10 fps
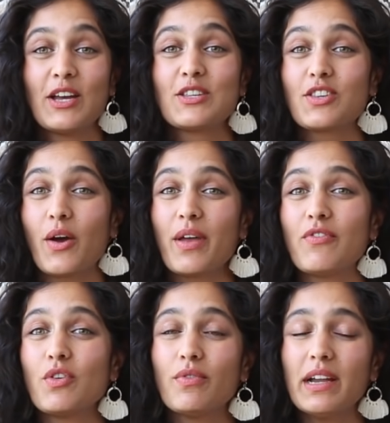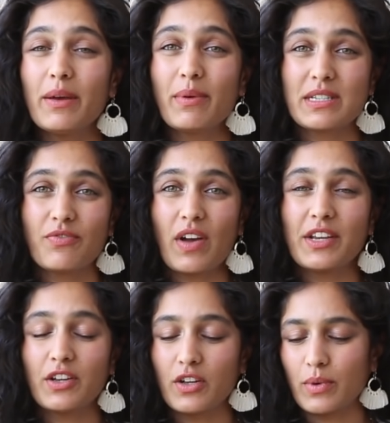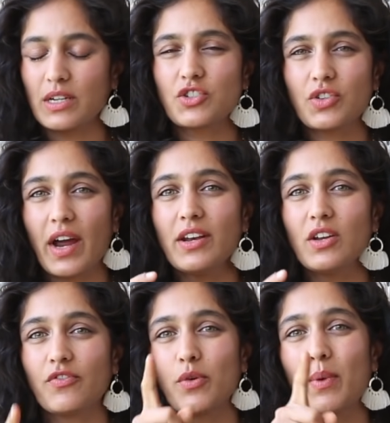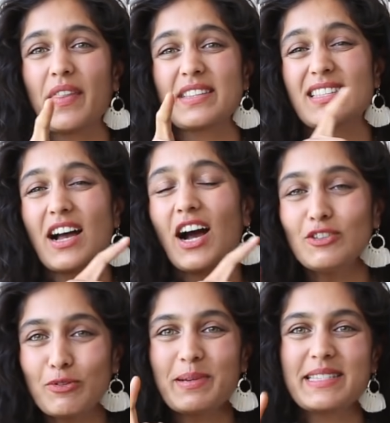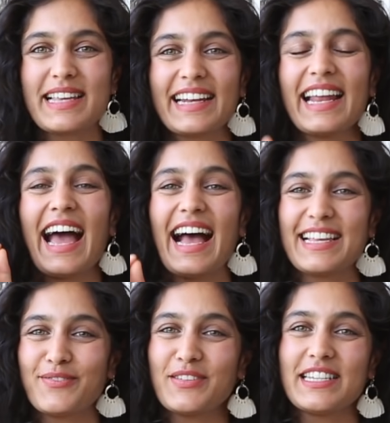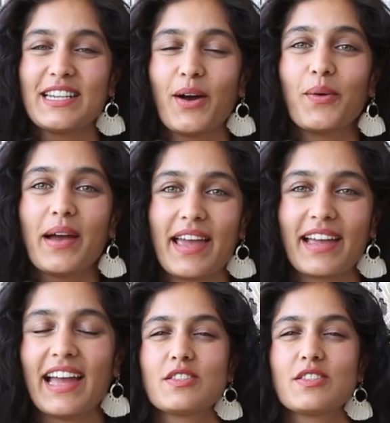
So if you really want to find a good one, try and look for one that says 100% asafoetida or Hing.